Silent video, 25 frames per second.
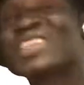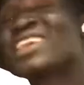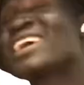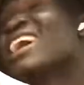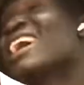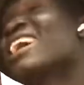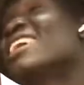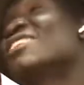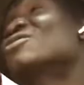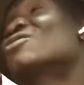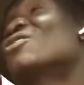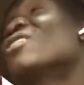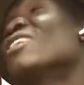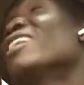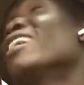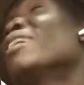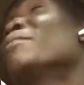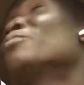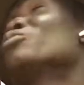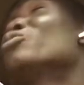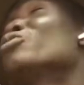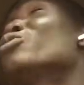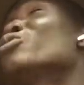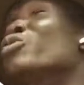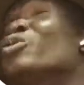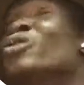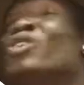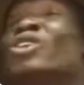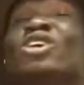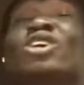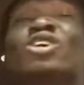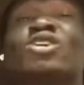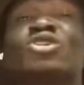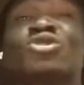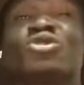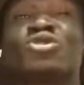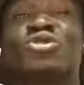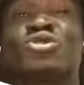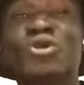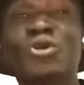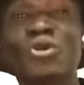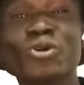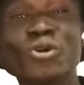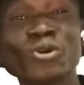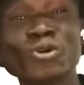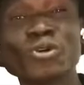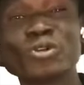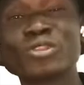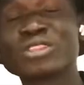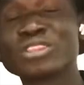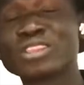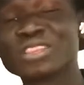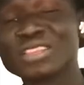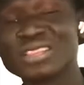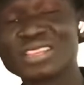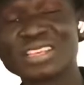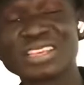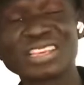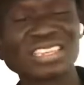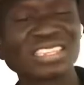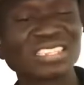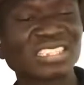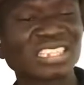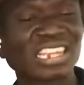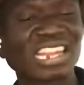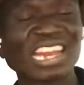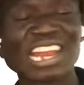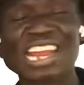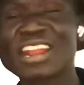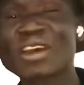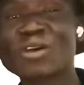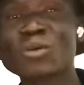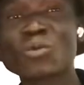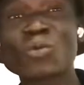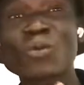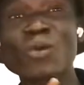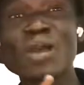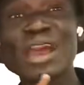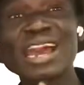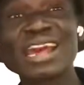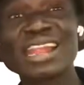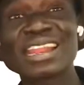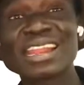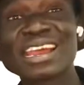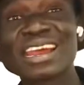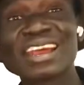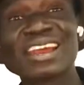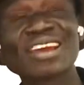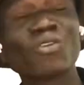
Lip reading: Has gone up to around